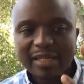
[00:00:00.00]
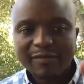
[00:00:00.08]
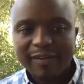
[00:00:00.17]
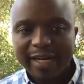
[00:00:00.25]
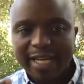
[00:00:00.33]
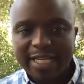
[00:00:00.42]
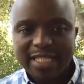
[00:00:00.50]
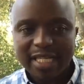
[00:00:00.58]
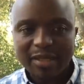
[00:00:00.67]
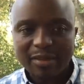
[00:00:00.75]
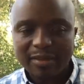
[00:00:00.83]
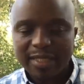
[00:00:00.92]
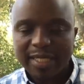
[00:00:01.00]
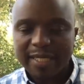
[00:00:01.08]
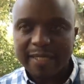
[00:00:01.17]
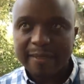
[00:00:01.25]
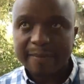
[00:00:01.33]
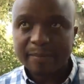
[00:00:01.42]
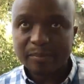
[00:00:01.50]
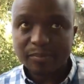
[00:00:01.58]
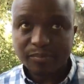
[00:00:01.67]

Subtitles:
financial,